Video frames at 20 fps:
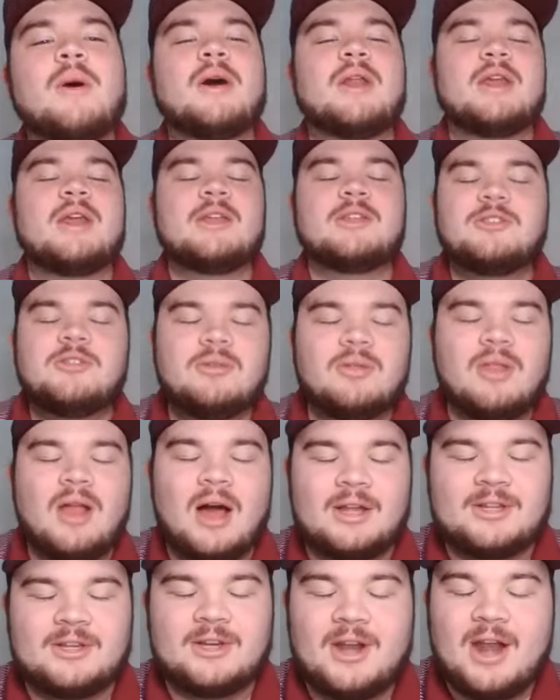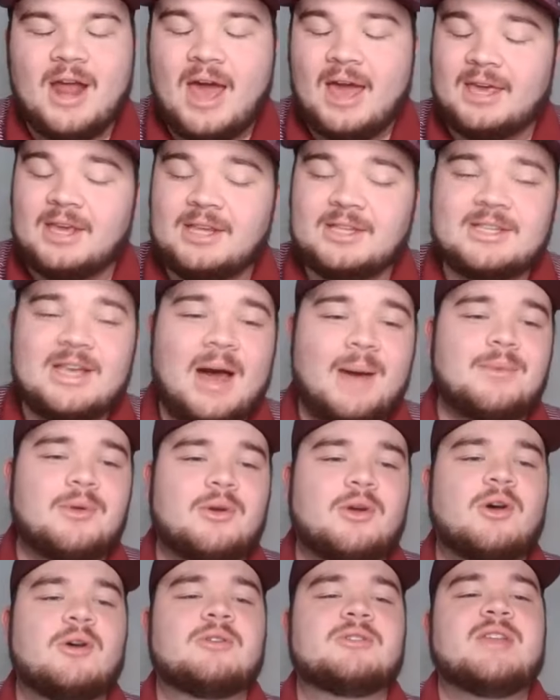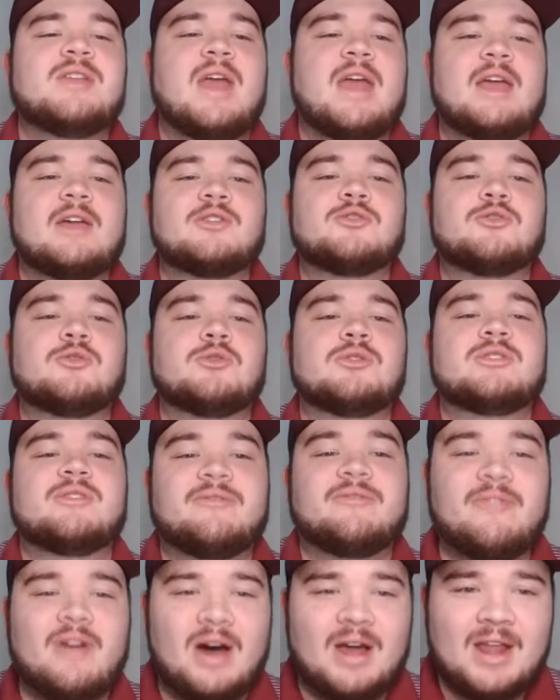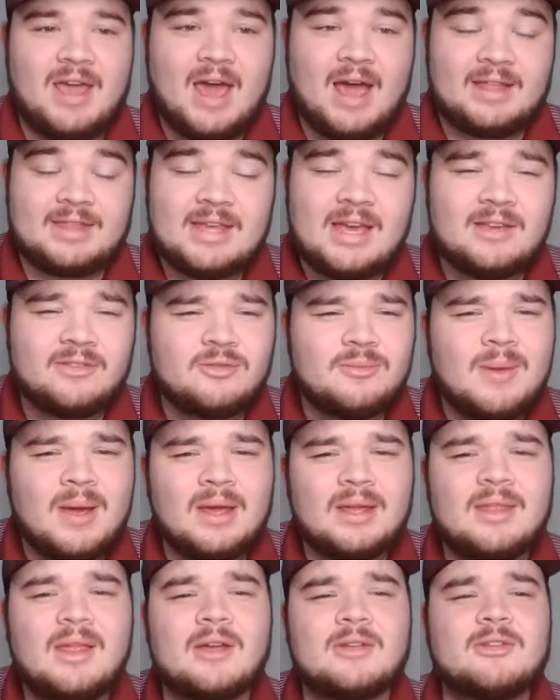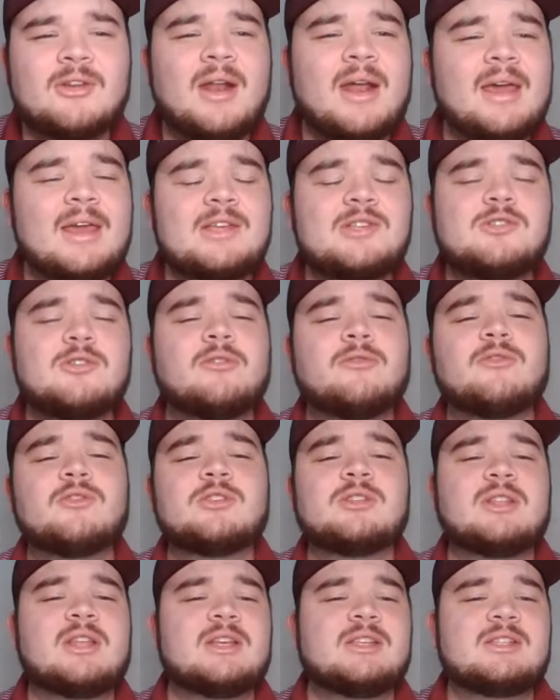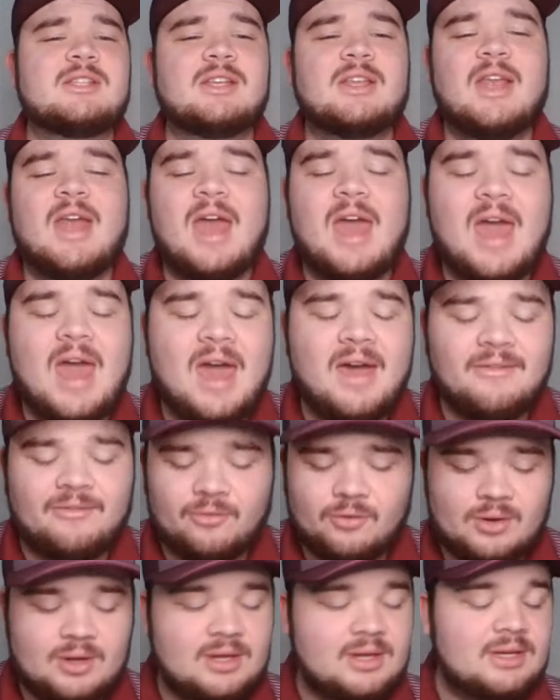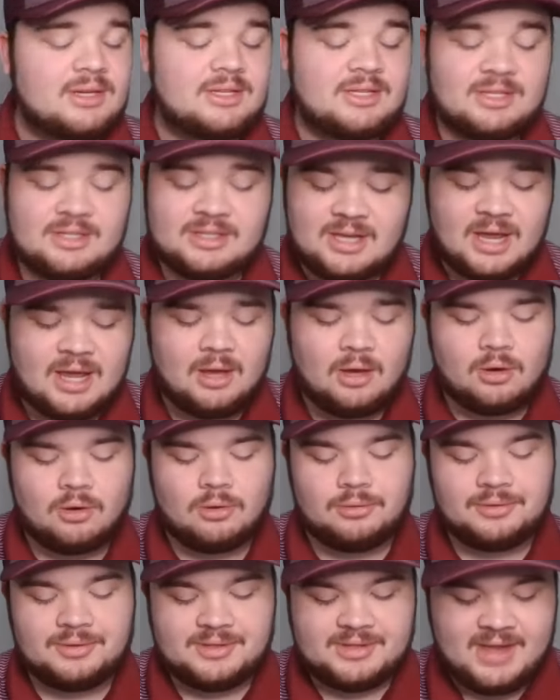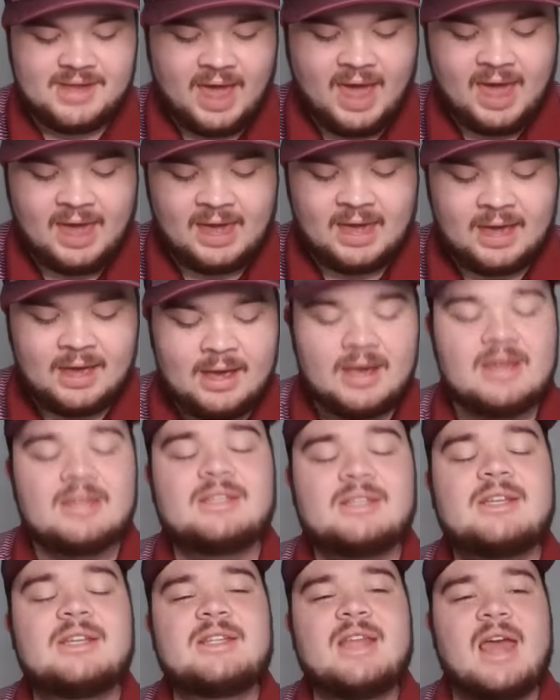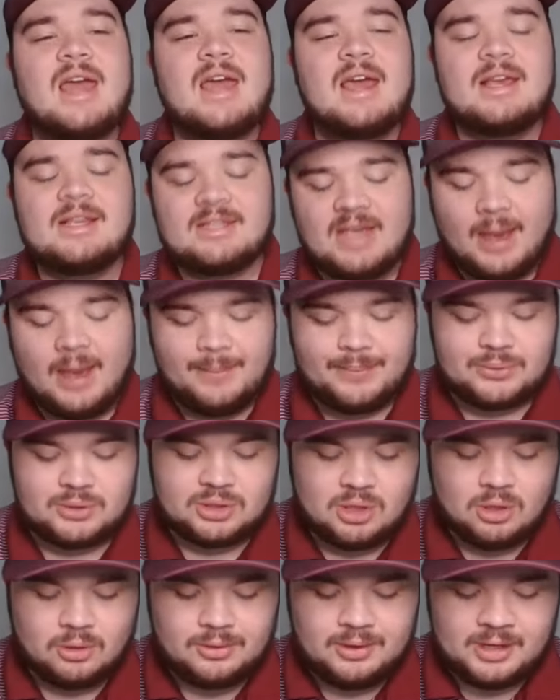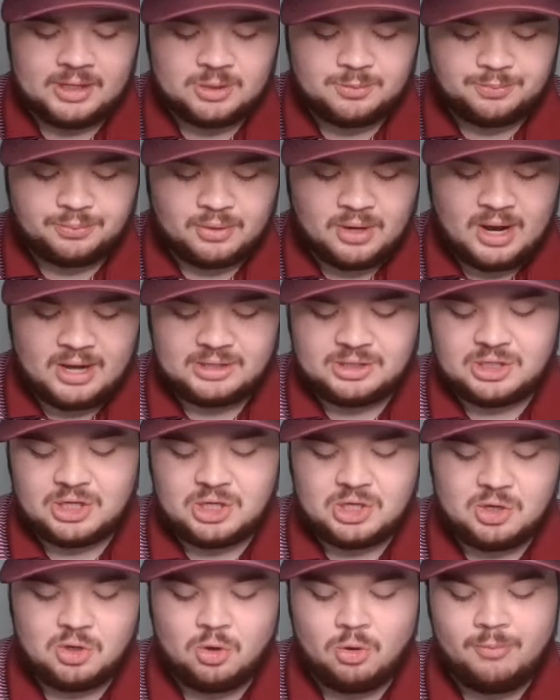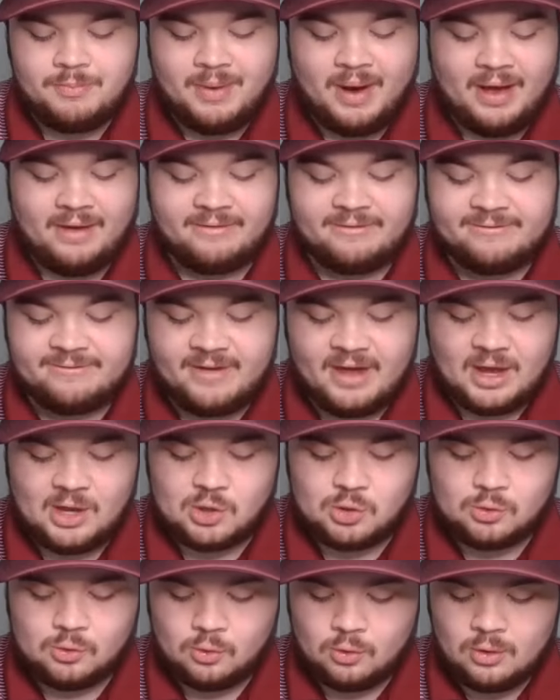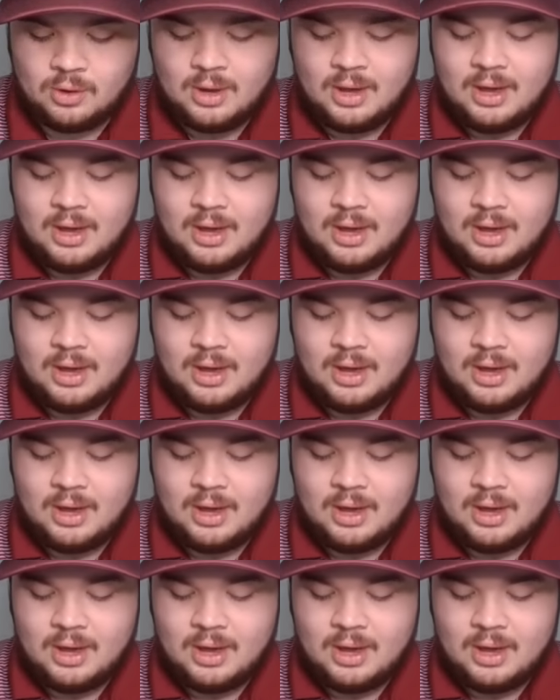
on into Locked On Aggies. I'm your host, Andrew Stefaniak. Thanks for making Locked On Aggies your first listen every single day. Today's episode is brought to you by FanDuel.